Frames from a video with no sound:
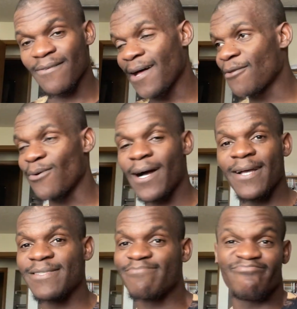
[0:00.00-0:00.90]

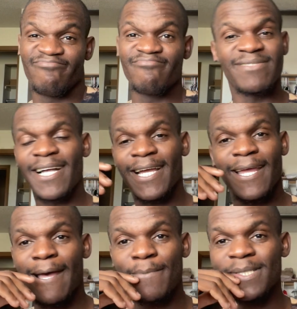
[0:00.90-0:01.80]
Otherwise, it's not gonna
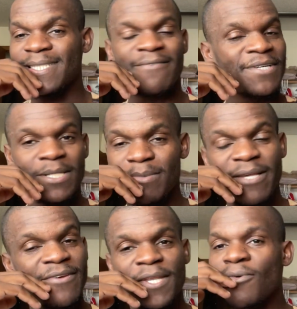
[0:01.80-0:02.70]
happen. He's never gonna
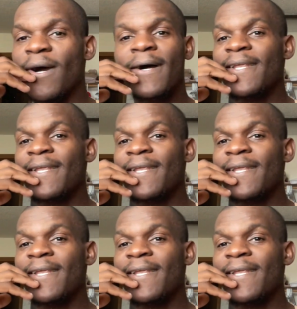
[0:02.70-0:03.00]
believe anyone.